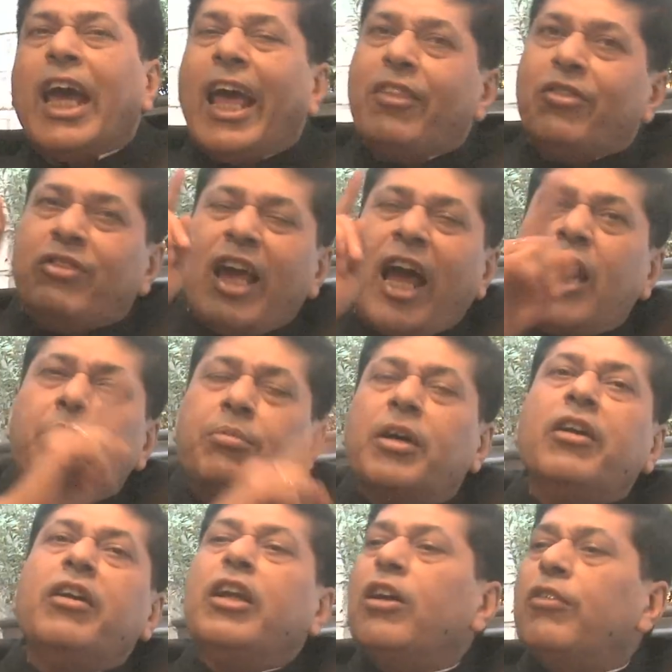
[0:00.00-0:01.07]
And that
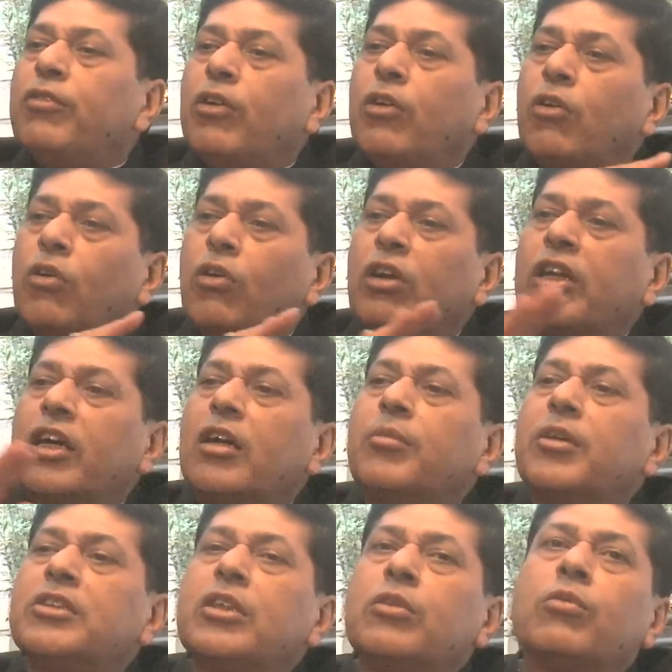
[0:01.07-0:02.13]
burning of all
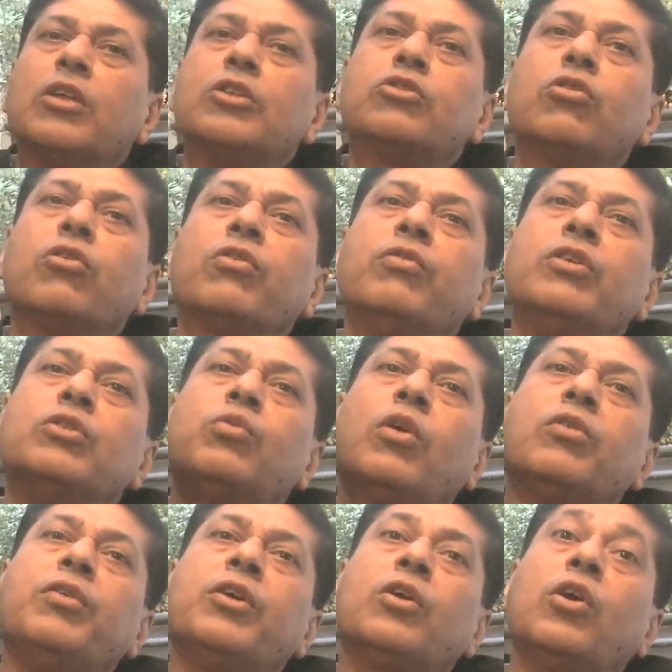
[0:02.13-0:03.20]
karmas in one stroke is
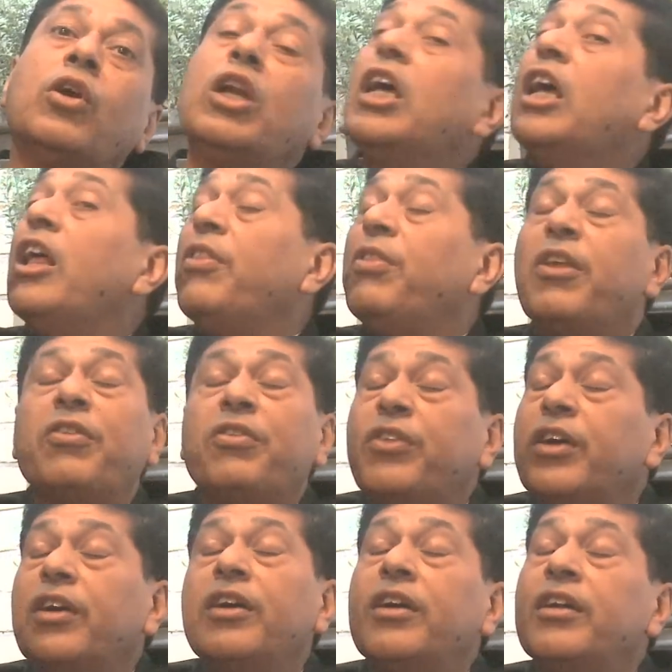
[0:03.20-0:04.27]
what we call the
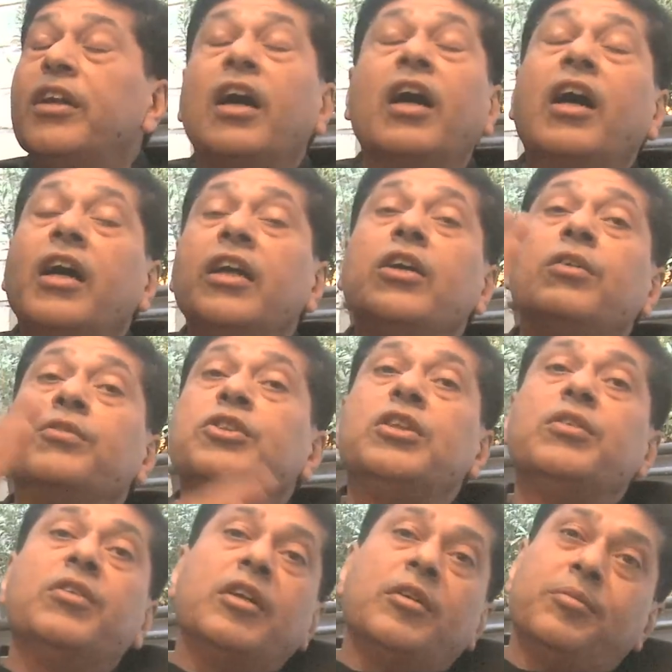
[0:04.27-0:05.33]
third eye of
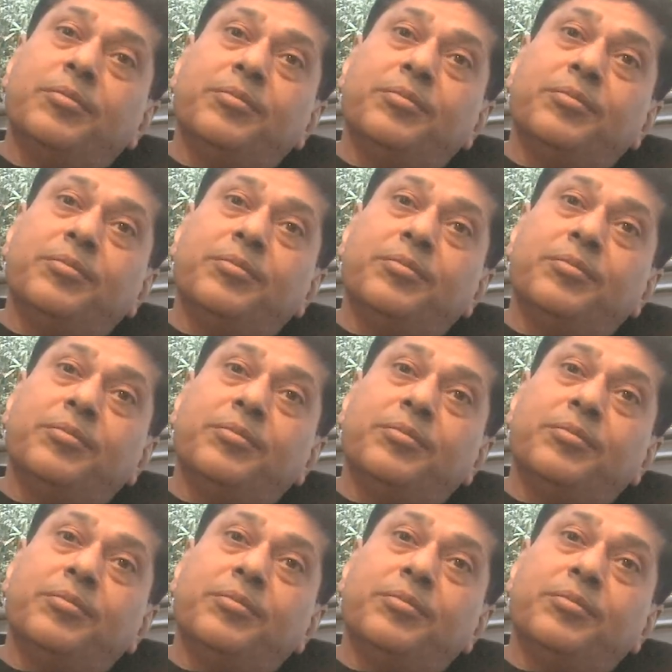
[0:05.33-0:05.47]
Shiva.